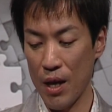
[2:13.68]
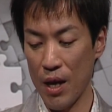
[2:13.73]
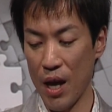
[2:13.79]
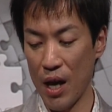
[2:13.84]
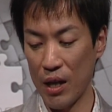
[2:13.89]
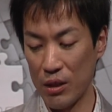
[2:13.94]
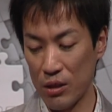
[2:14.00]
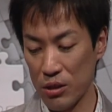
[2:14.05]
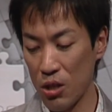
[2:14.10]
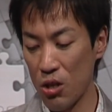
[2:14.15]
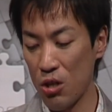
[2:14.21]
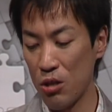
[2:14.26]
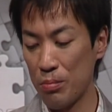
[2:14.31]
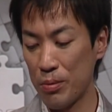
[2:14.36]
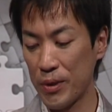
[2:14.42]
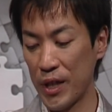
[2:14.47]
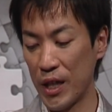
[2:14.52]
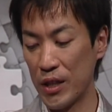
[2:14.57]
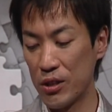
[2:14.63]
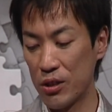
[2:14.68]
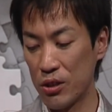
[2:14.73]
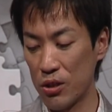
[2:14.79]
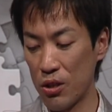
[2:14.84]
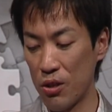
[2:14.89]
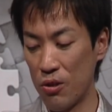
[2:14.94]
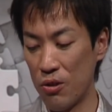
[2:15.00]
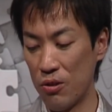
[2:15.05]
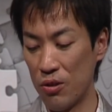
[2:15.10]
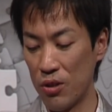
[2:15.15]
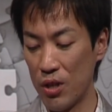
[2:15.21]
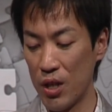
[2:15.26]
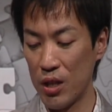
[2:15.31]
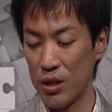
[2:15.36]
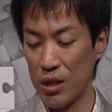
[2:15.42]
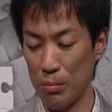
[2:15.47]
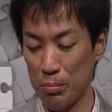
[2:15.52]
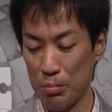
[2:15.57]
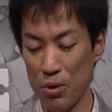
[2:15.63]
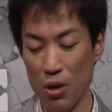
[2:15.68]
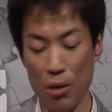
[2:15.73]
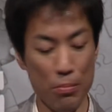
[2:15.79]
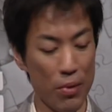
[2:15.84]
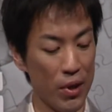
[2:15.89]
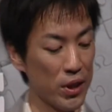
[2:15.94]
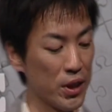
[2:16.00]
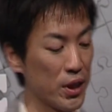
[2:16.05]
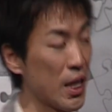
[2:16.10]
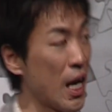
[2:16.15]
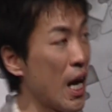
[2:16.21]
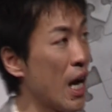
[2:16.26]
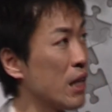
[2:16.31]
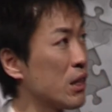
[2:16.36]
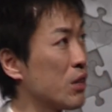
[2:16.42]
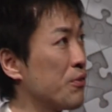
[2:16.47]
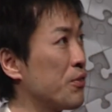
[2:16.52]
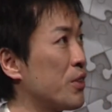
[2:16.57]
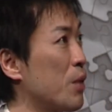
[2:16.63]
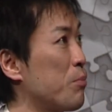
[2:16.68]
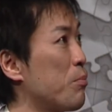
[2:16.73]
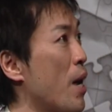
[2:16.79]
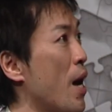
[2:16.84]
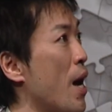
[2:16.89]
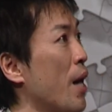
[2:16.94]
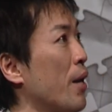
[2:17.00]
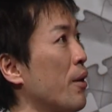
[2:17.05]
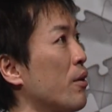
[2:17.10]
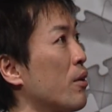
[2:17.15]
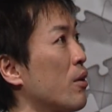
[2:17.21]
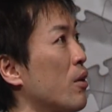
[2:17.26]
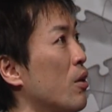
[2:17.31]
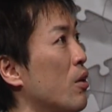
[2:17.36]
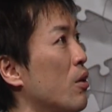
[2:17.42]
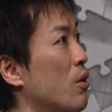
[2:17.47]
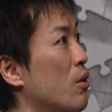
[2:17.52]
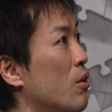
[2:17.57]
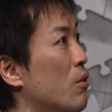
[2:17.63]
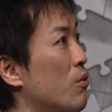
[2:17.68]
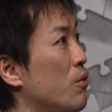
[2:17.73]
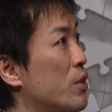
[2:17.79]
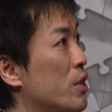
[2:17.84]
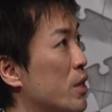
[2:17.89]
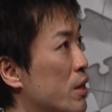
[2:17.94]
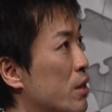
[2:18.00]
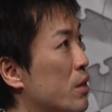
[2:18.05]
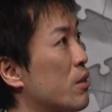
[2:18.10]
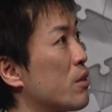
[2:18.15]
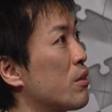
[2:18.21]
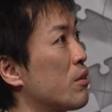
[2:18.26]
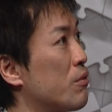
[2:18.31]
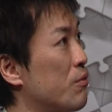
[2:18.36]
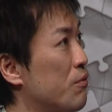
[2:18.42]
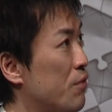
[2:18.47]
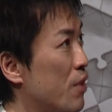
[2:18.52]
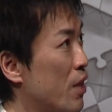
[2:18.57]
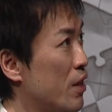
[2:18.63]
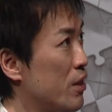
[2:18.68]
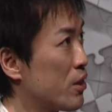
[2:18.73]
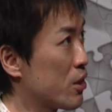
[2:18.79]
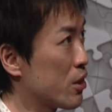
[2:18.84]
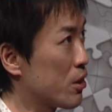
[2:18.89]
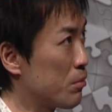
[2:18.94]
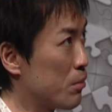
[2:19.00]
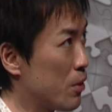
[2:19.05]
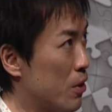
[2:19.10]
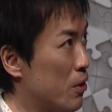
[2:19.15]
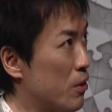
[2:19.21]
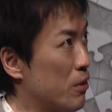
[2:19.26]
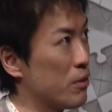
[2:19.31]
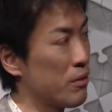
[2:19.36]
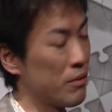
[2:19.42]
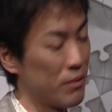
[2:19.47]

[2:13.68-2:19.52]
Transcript: A globe can show the proper size of Japan, which is very small,